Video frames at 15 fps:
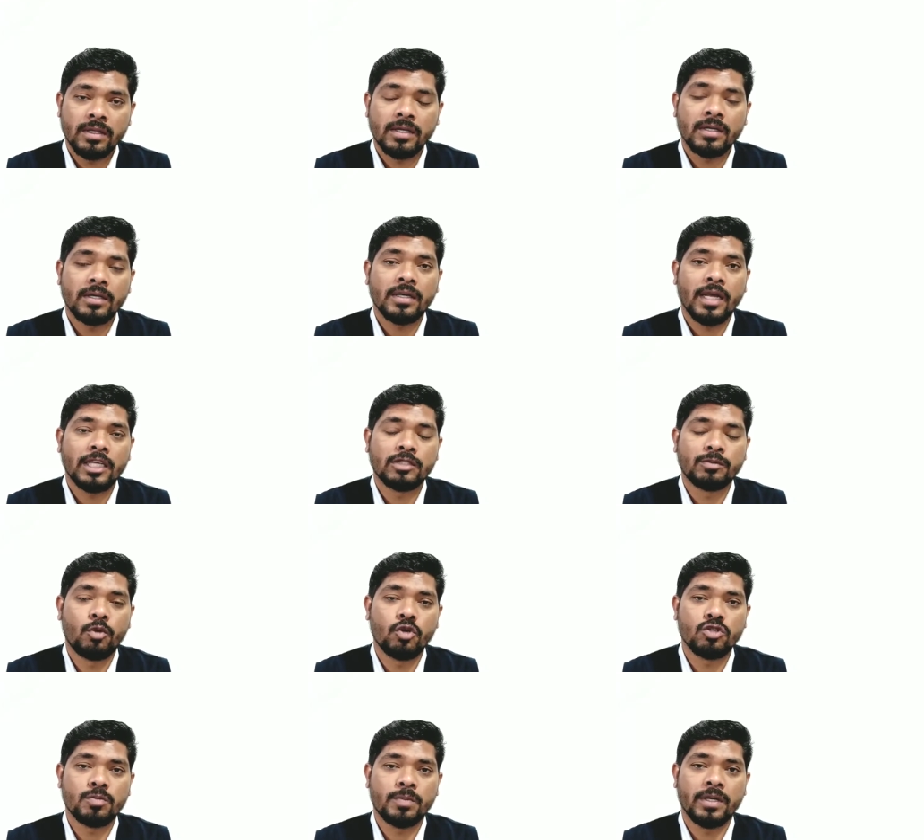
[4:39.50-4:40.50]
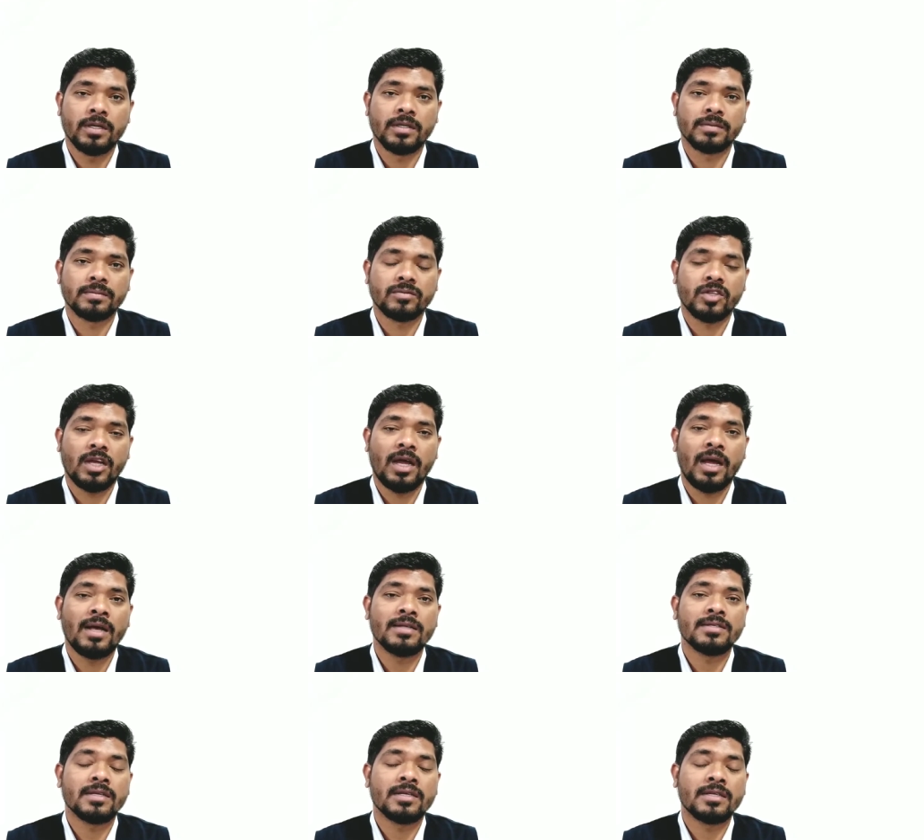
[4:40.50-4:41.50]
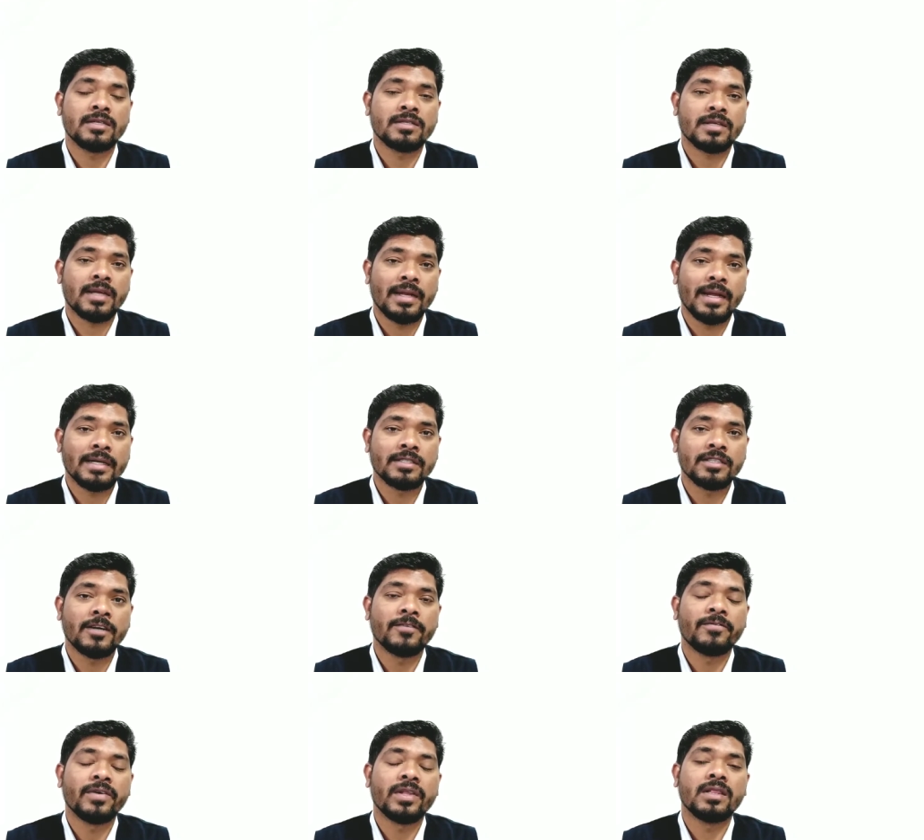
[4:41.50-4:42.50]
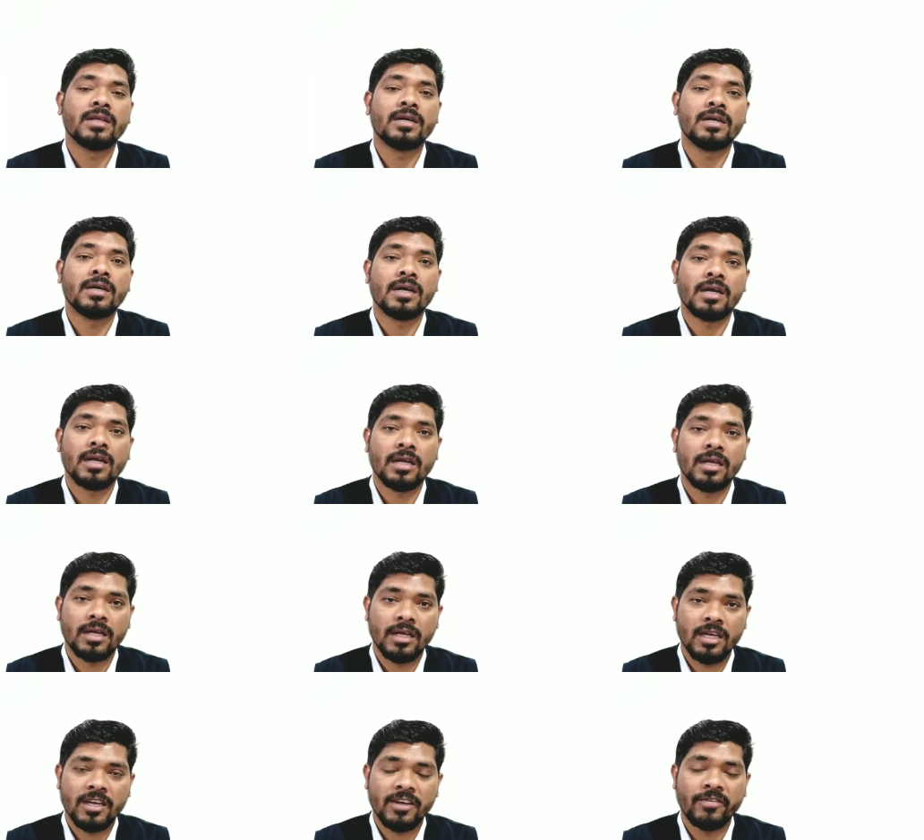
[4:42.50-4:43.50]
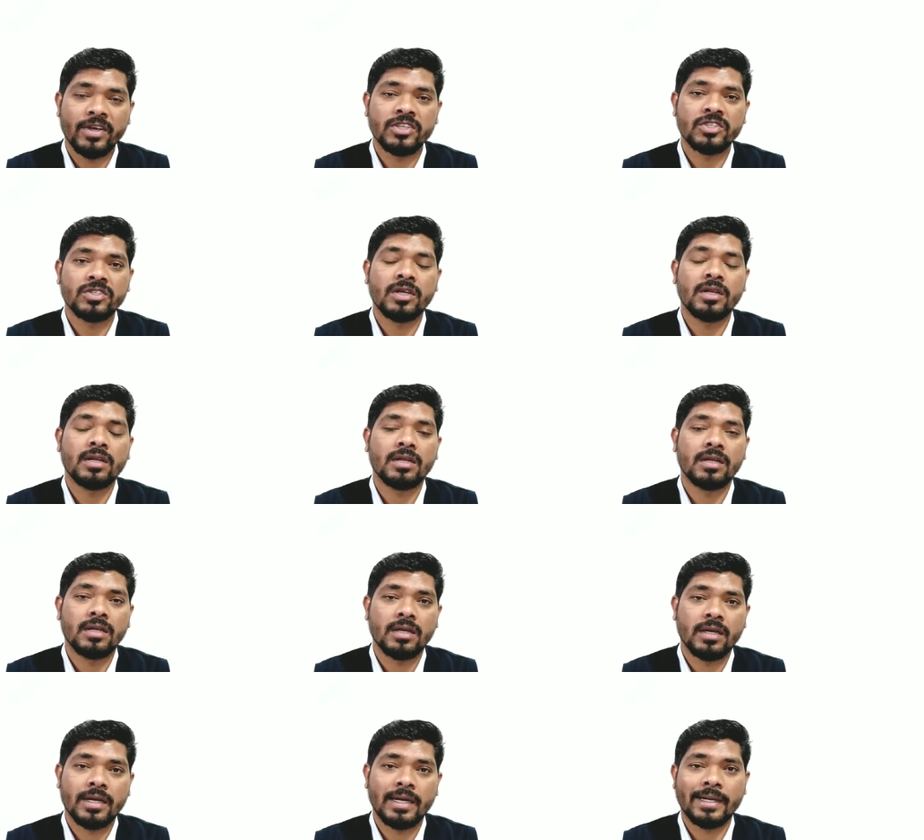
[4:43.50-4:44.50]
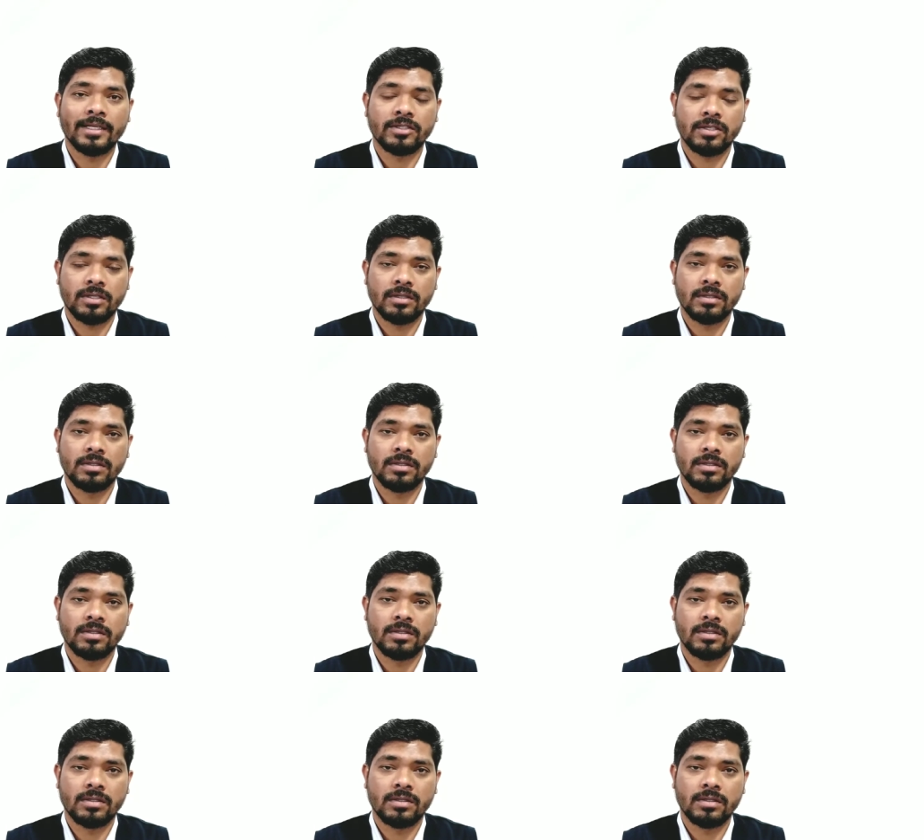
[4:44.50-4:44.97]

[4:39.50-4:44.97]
the atmosphere as it is connected with the convectional current.